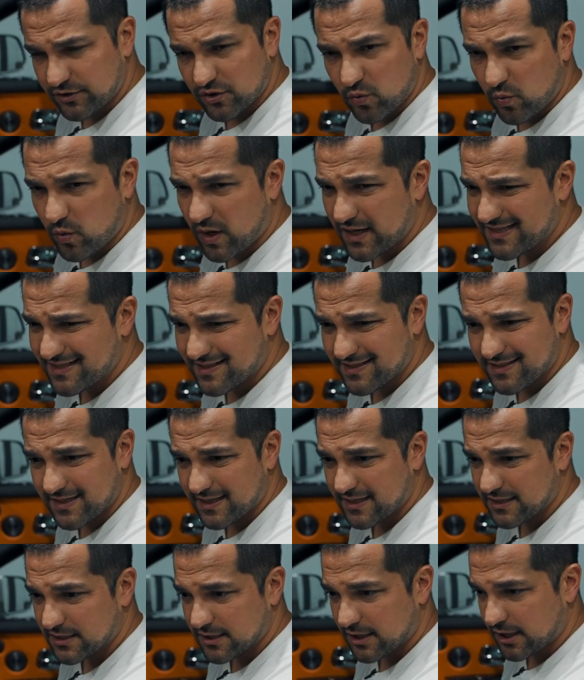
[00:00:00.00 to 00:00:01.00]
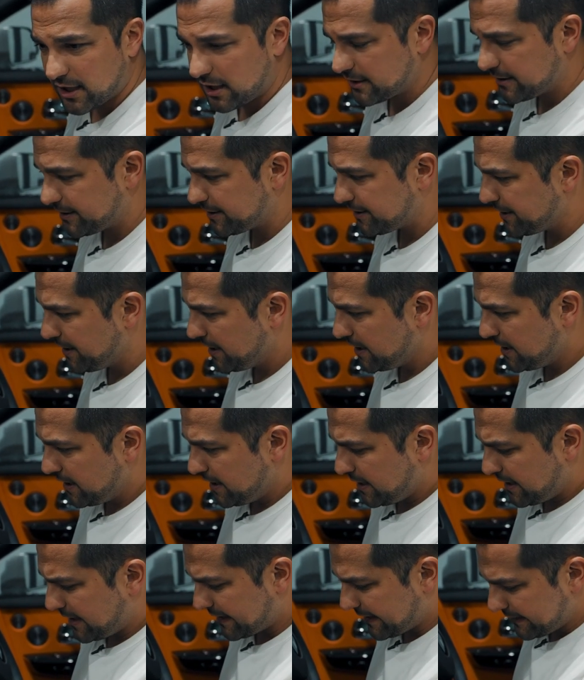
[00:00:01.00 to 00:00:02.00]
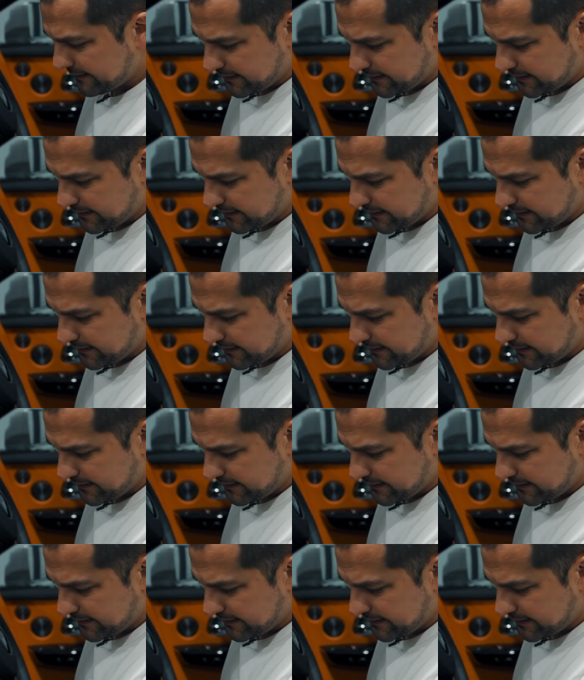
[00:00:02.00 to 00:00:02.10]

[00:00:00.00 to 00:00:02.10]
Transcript: twice as thick as the Cullinan. And I